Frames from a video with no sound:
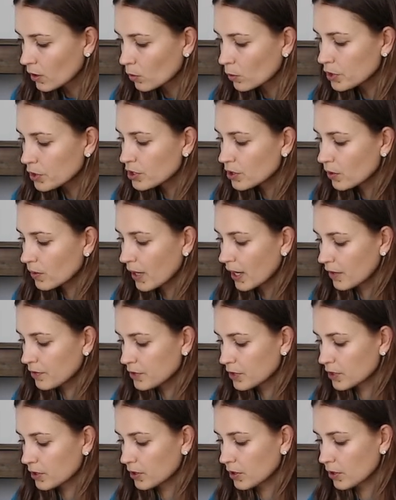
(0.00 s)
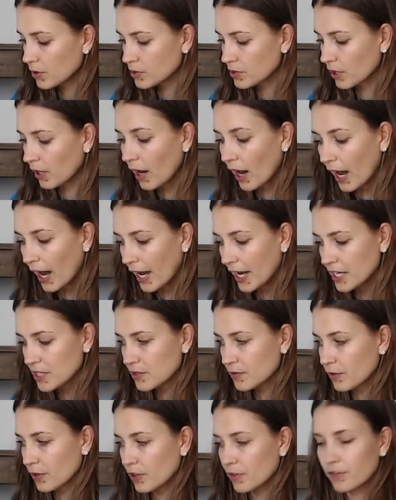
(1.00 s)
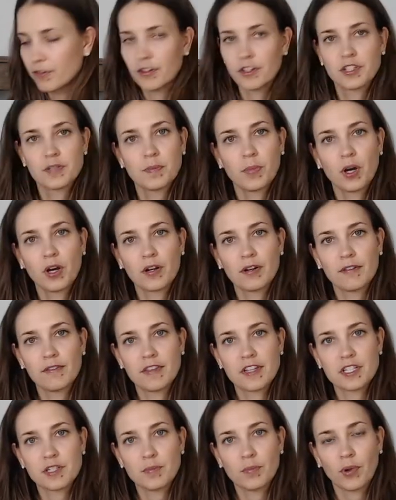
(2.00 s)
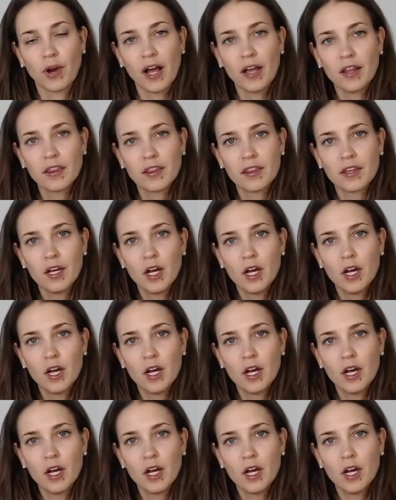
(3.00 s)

We don't have to close our eyes for the first part of this breath,